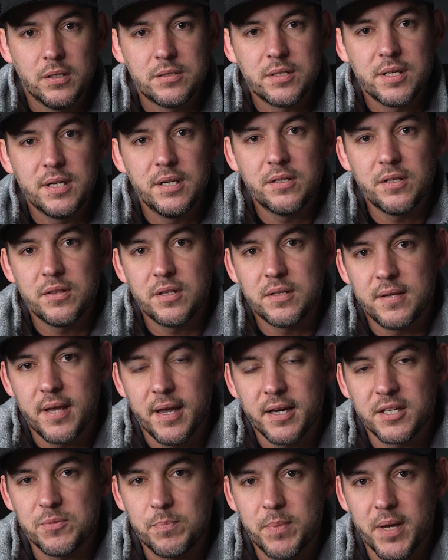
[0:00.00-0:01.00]
let's get into the
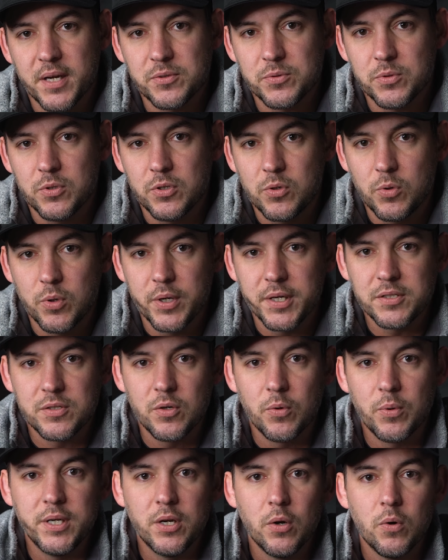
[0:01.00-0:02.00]
tech specs real quick
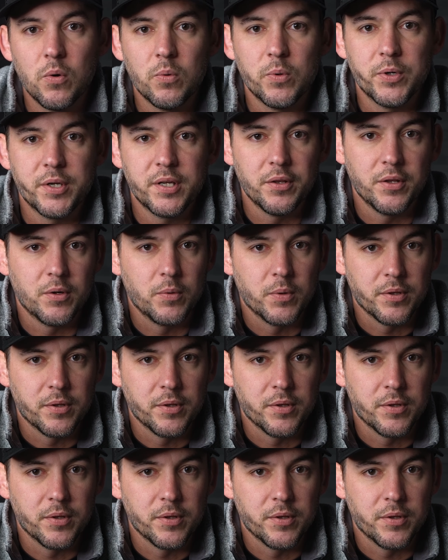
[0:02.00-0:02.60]
so we know what we're dealing